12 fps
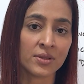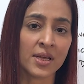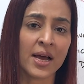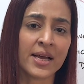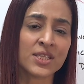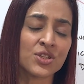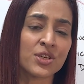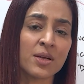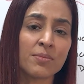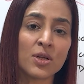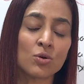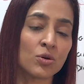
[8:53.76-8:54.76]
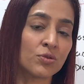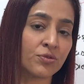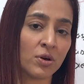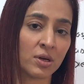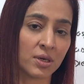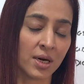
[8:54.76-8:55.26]
They are extremely good
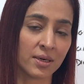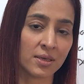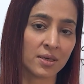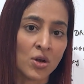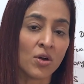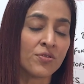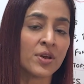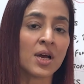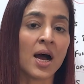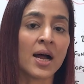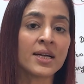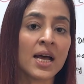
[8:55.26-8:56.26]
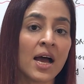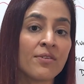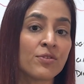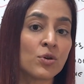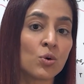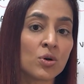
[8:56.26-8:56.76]
for our gut. Now if you can't
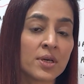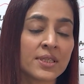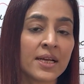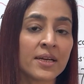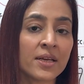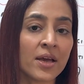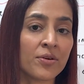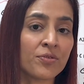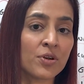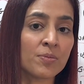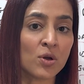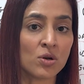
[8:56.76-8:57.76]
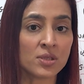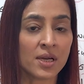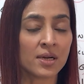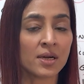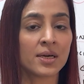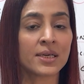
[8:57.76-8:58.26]
have yogurt and kefir because they
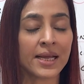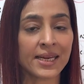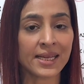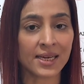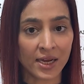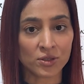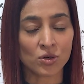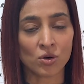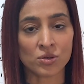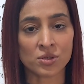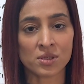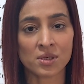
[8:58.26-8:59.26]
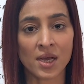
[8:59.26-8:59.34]
are containing lactose,